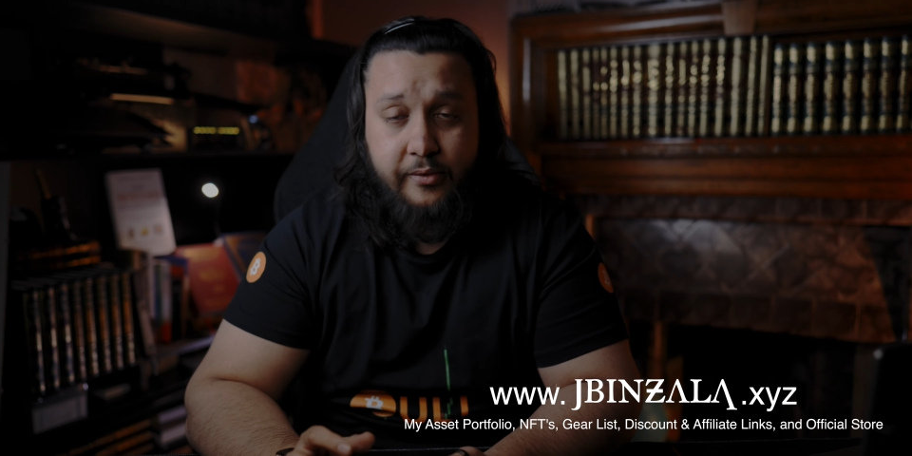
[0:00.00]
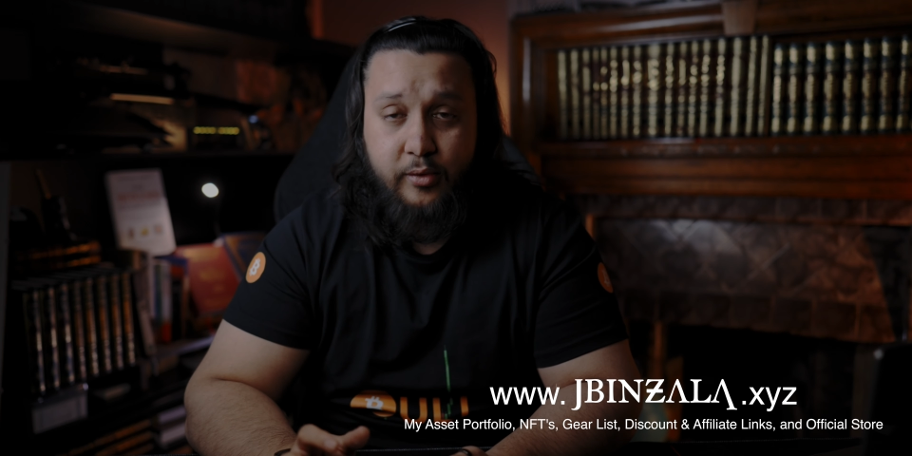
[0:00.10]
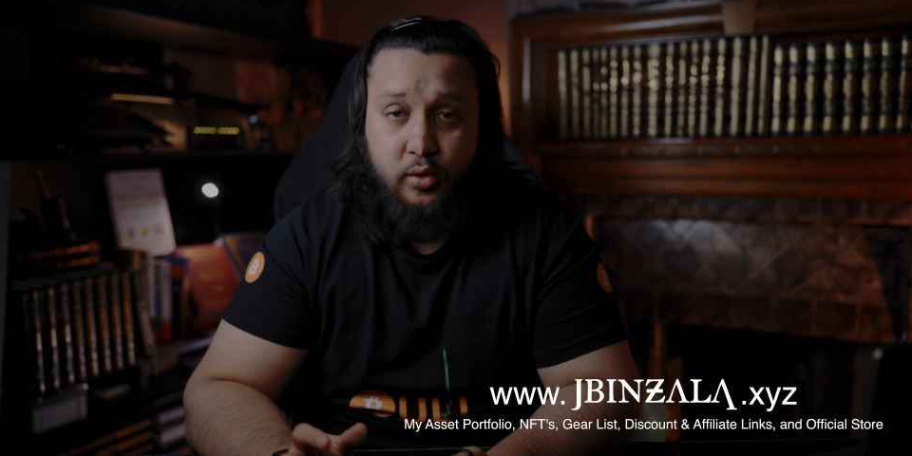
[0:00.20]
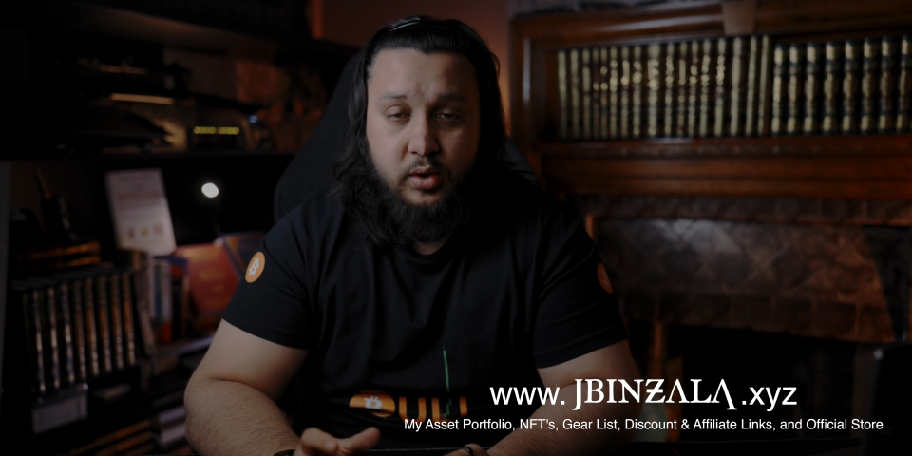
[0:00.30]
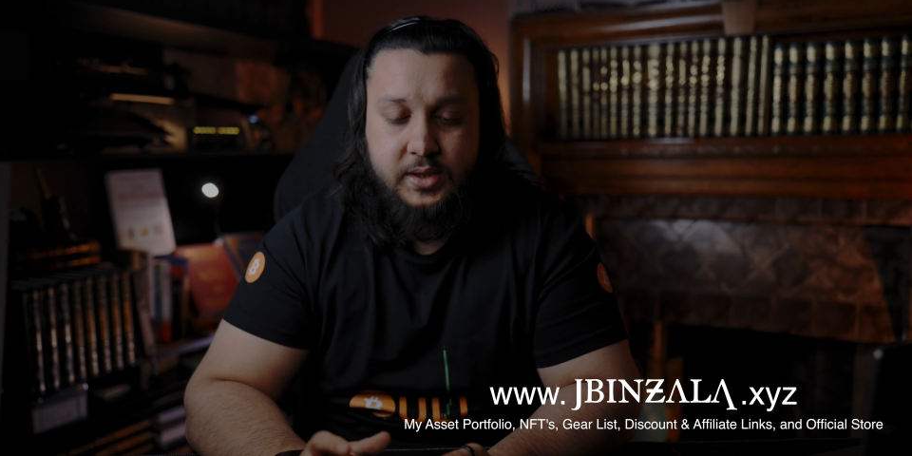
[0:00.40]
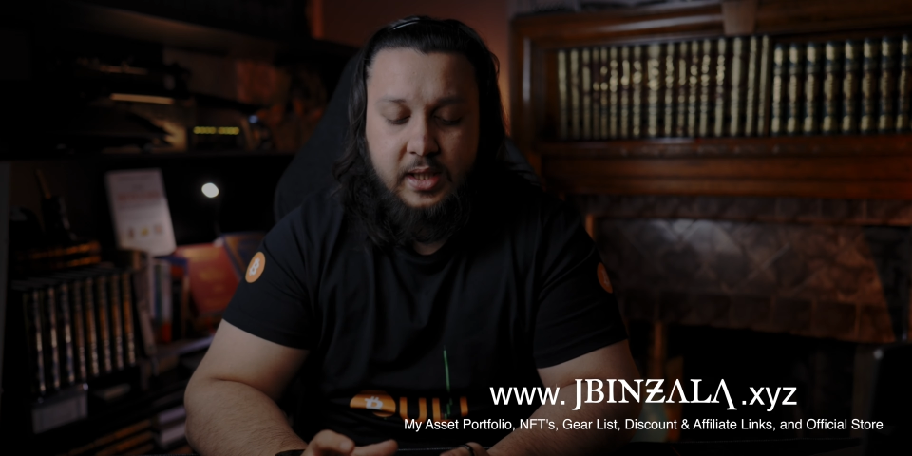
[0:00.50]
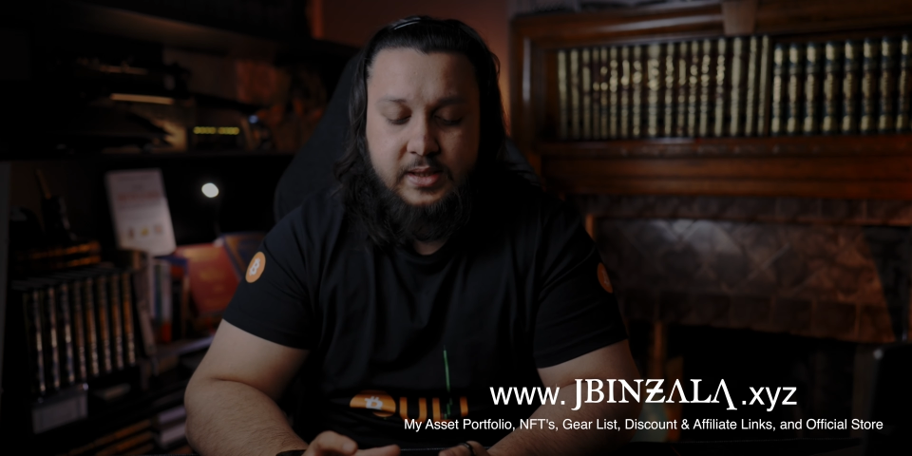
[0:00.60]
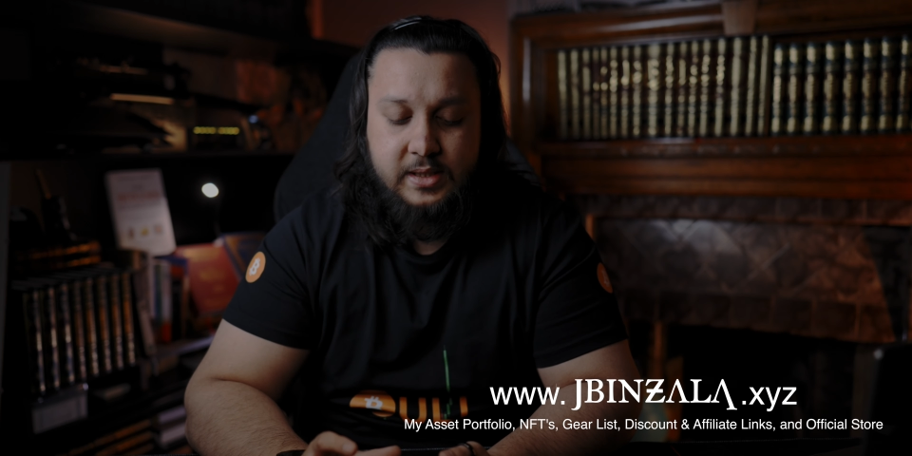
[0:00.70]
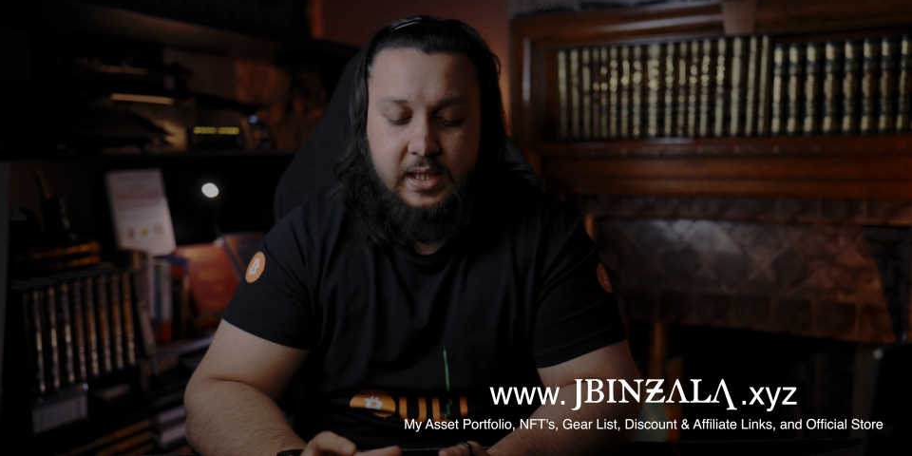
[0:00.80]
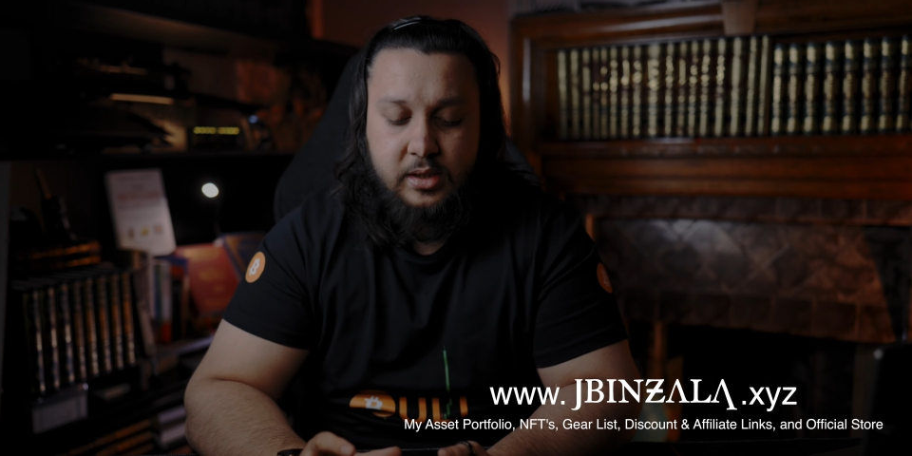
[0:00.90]
for your size,
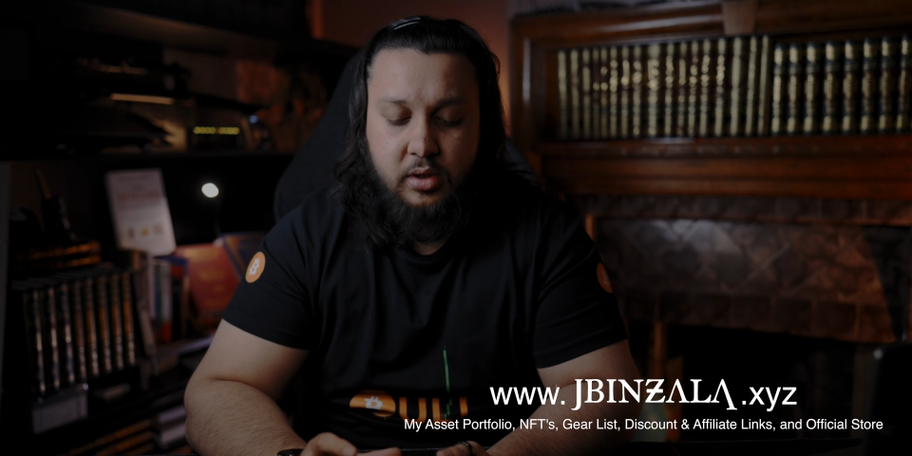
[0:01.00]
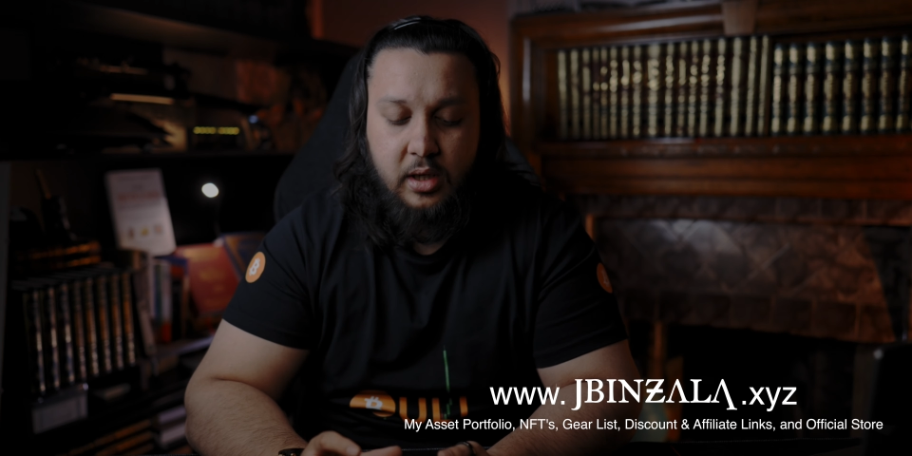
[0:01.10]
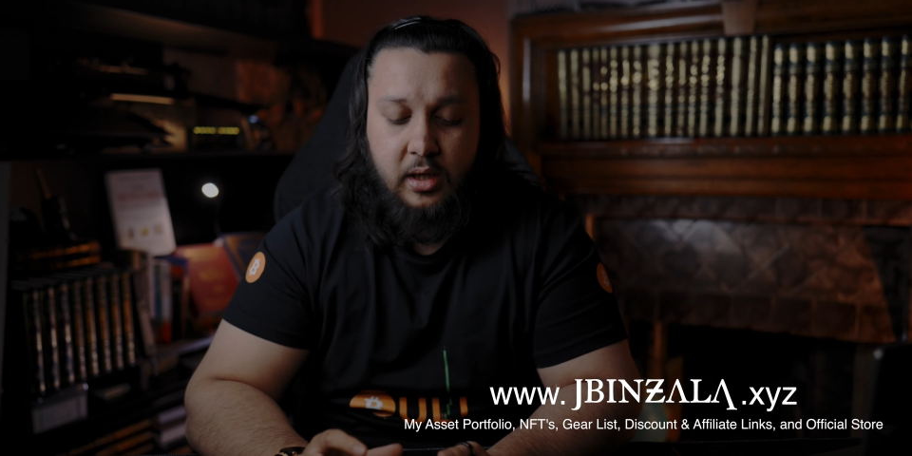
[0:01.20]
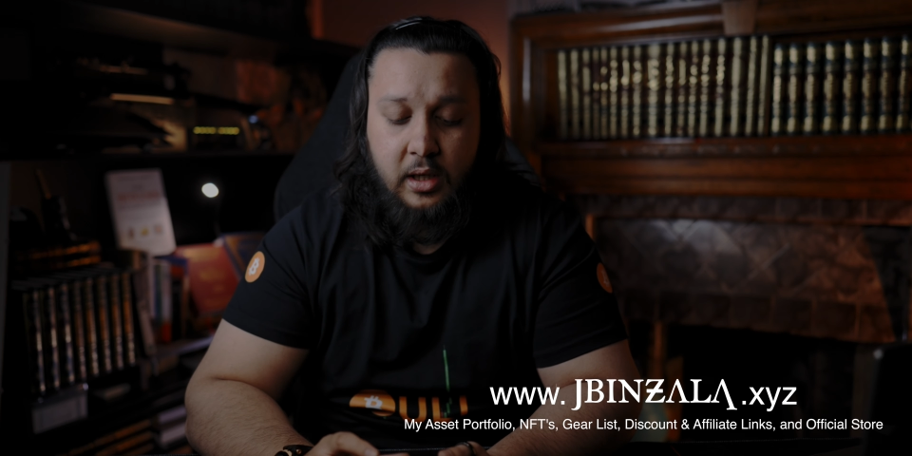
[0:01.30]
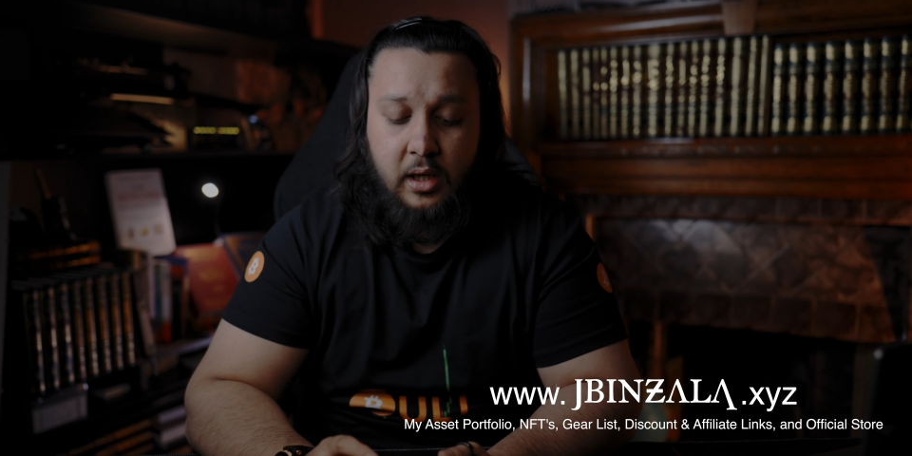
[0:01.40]
etc.